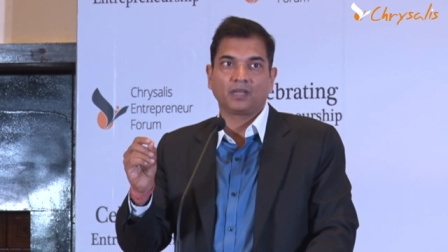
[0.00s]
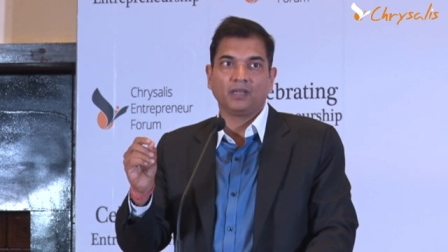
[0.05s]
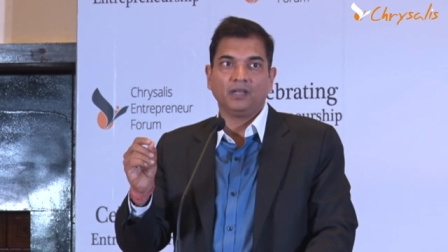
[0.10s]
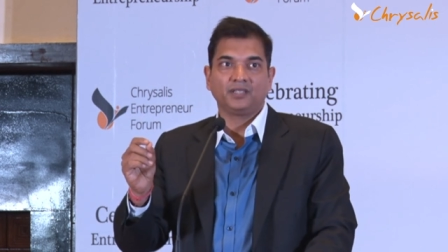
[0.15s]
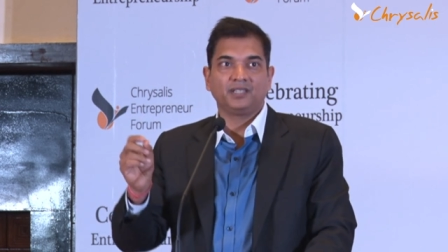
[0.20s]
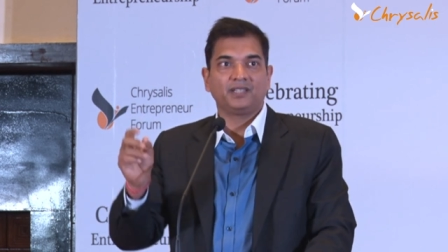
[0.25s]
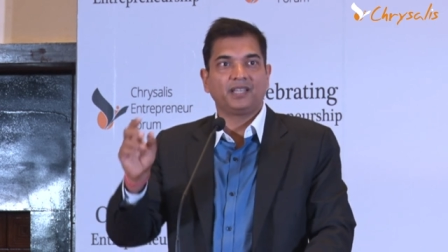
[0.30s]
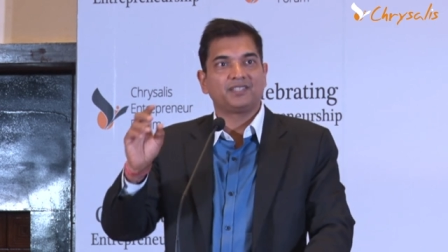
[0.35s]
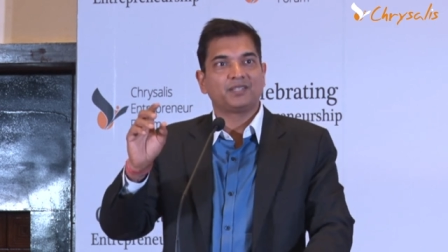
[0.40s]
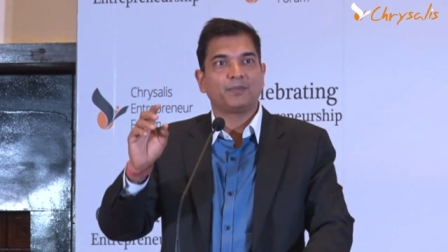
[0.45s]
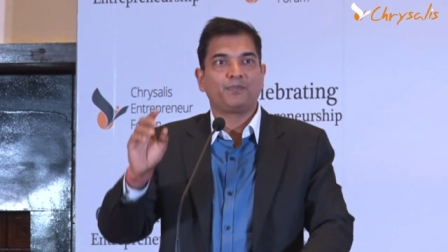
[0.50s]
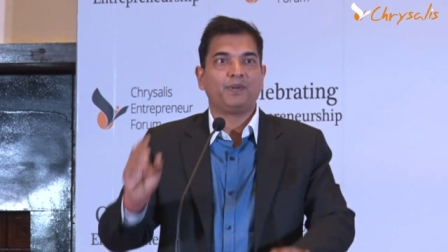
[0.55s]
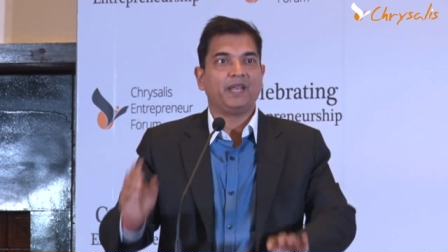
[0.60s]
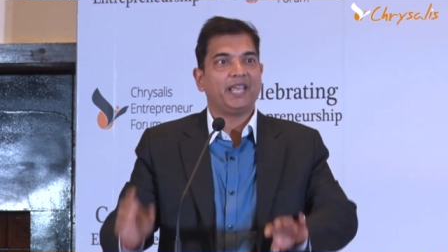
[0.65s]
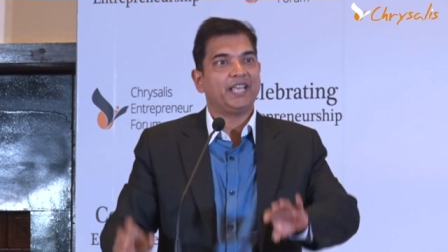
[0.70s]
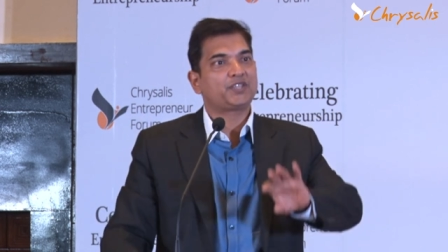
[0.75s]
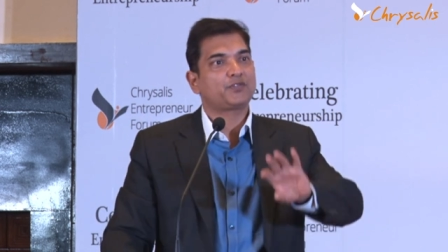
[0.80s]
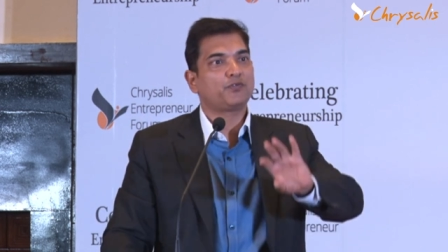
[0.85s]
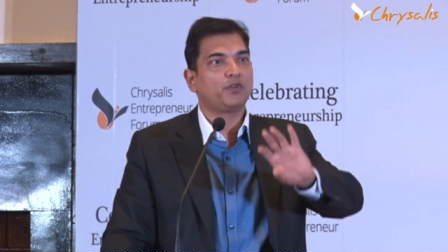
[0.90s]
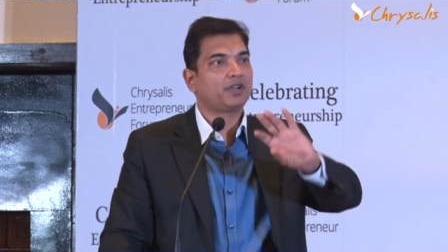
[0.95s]
See, there's a
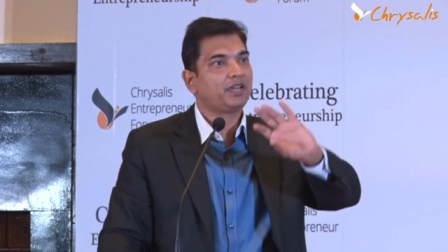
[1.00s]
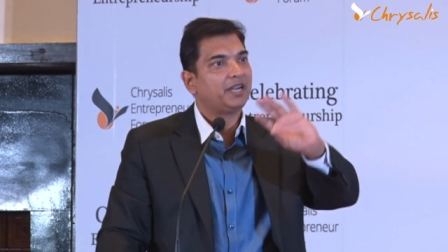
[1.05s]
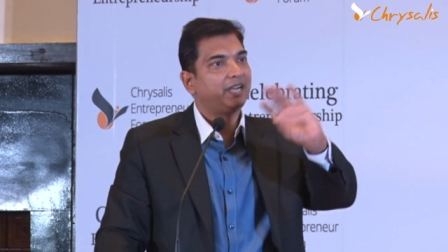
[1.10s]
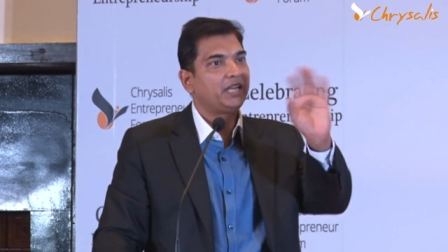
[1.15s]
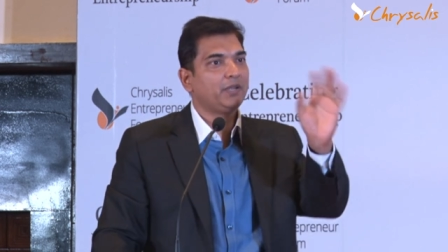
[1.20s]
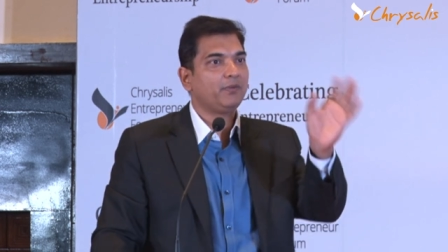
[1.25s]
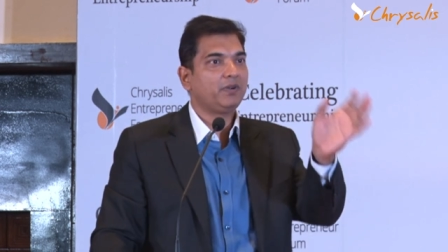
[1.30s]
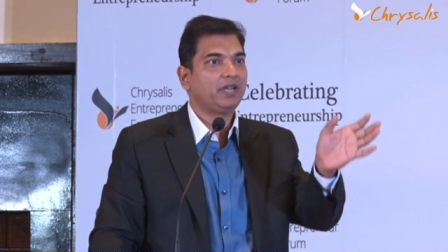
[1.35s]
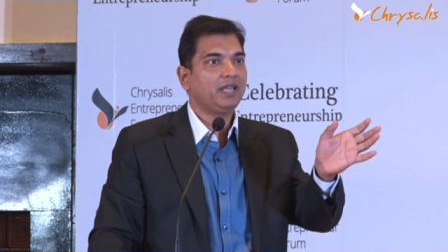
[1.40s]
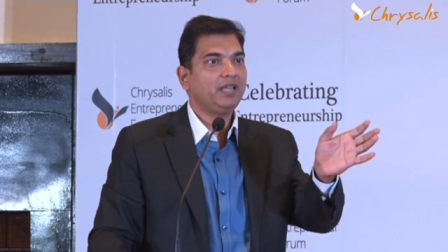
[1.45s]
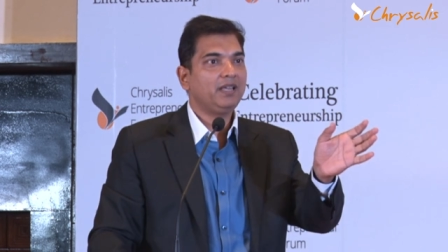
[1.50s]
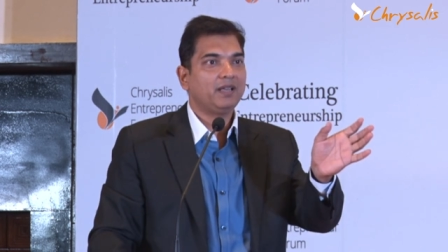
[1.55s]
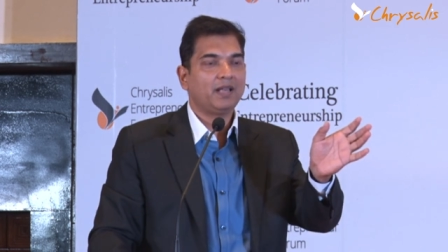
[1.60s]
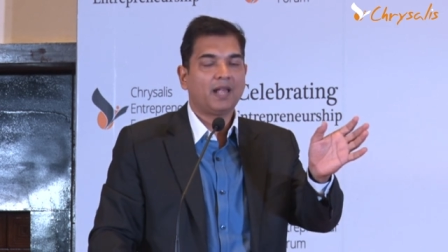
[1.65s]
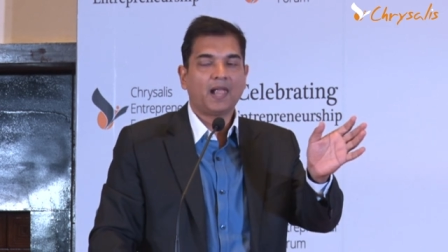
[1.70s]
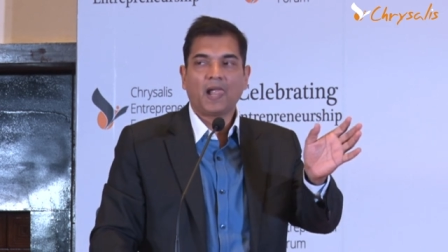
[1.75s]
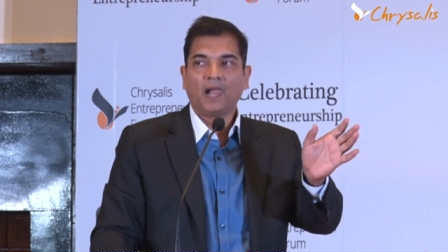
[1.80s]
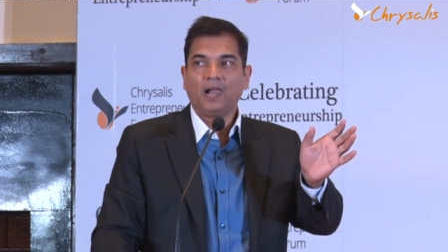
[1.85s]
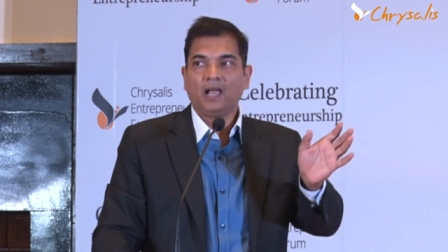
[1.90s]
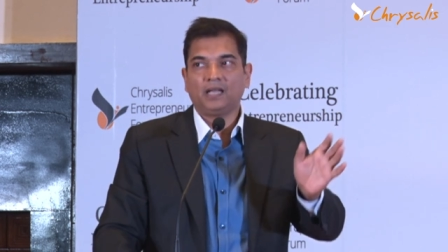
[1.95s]
place for creativity
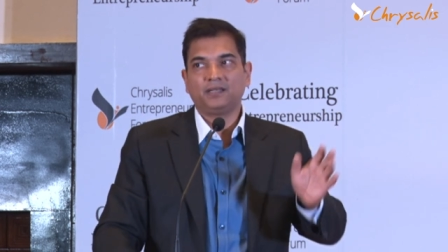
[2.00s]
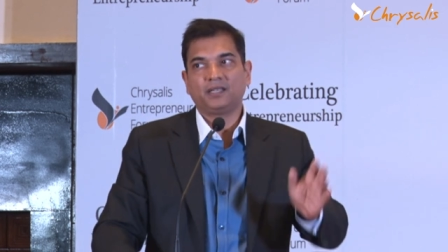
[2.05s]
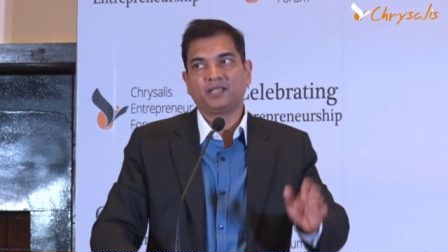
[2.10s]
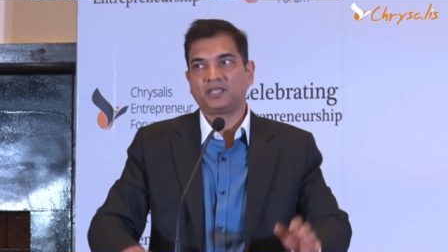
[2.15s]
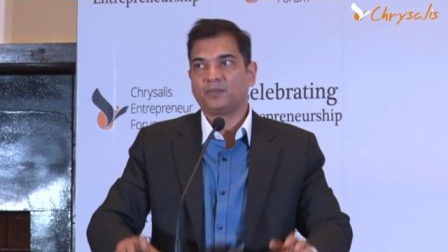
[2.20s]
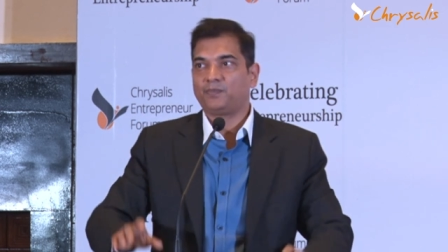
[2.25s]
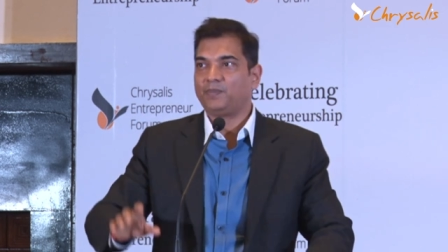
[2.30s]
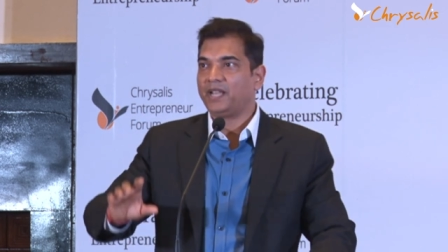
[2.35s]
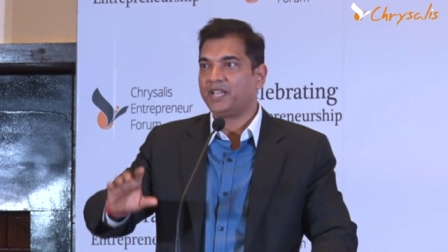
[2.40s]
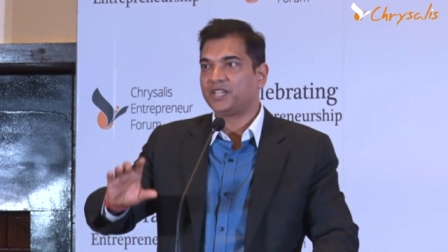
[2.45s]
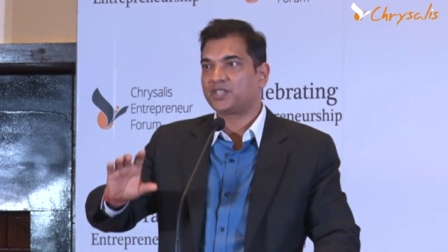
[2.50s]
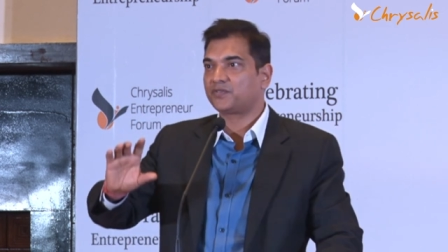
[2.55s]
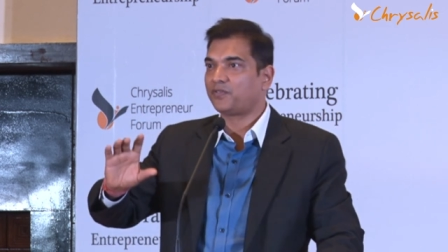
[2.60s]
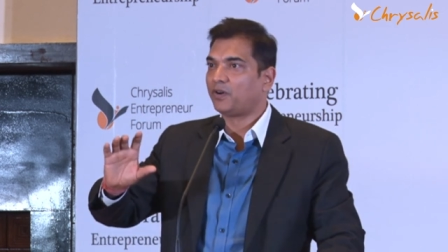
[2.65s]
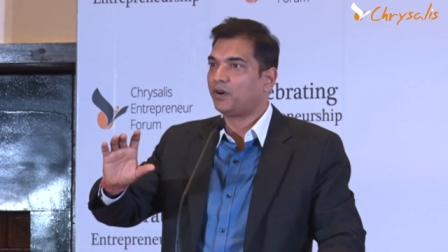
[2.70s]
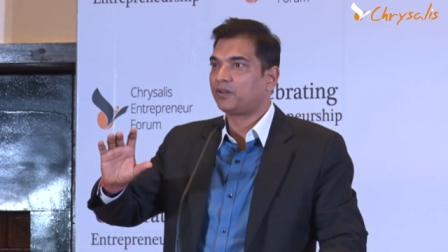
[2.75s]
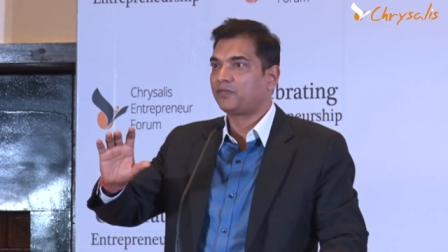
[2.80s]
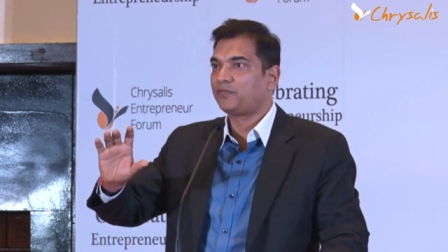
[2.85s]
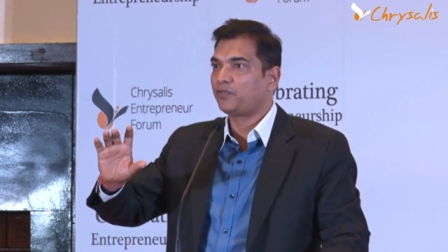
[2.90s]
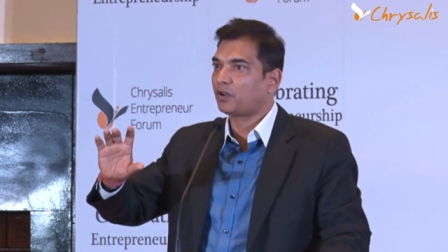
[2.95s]
and there's a place
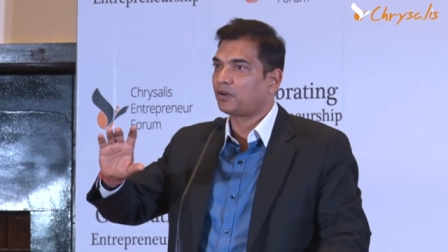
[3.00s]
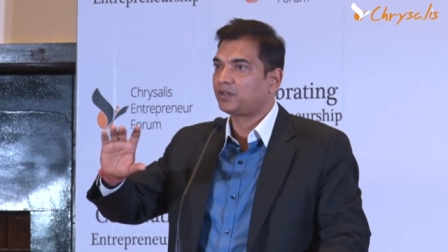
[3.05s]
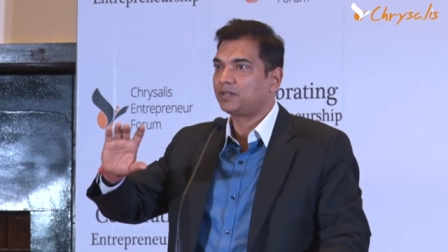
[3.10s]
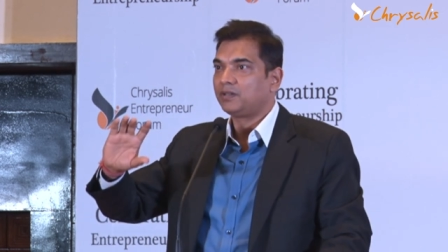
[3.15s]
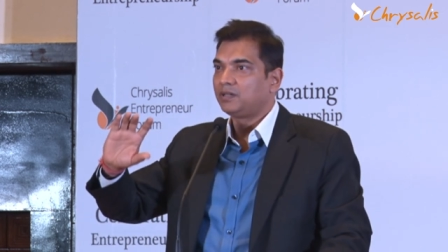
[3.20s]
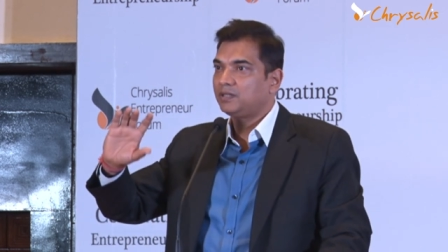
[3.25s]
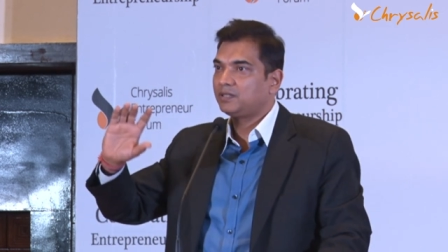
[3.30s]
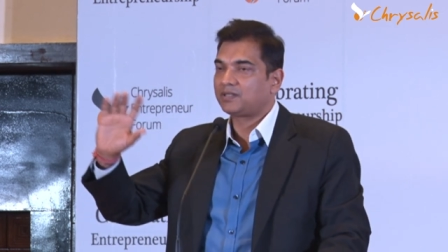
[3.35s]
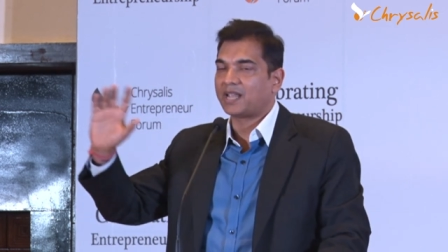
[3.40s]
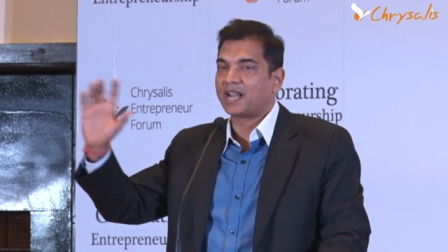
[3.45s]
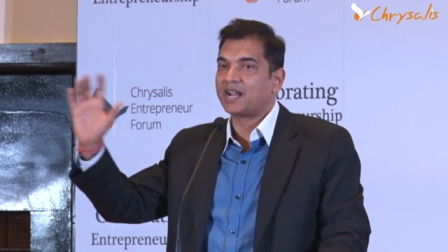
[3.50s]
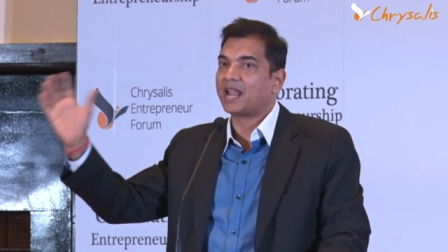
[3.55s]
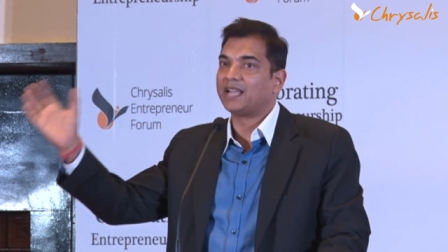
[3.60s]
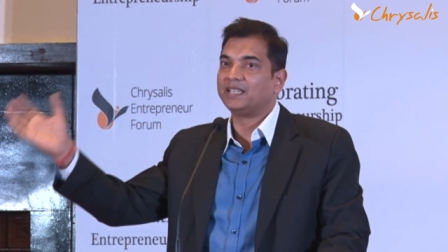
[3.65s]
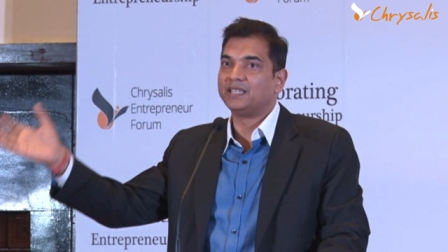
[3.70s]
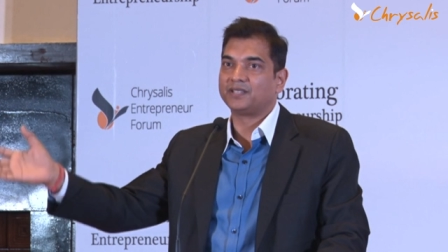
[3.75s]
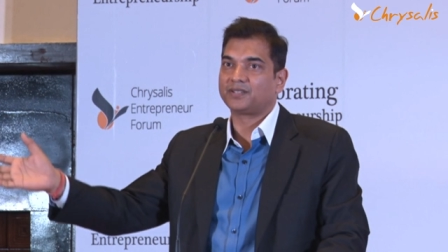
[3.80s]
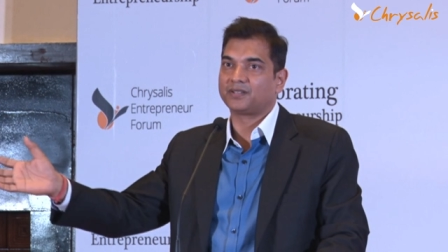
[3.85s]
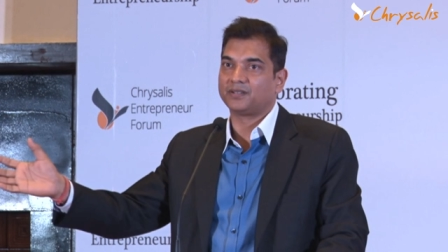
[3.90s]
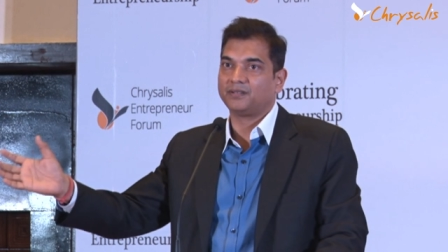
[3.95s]
for, for
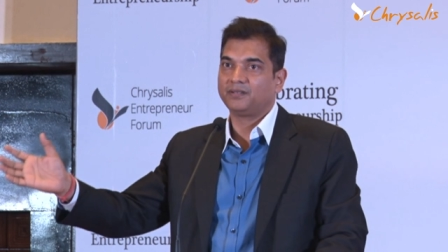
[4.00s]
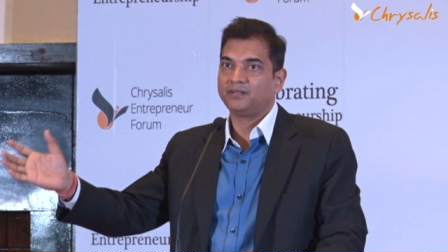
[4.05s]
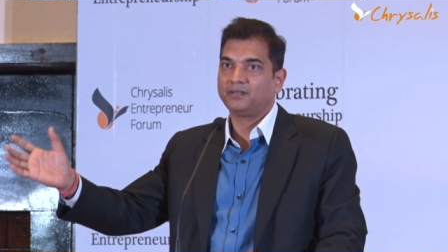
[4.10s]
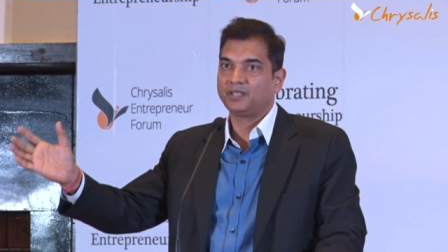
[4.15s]
standardization.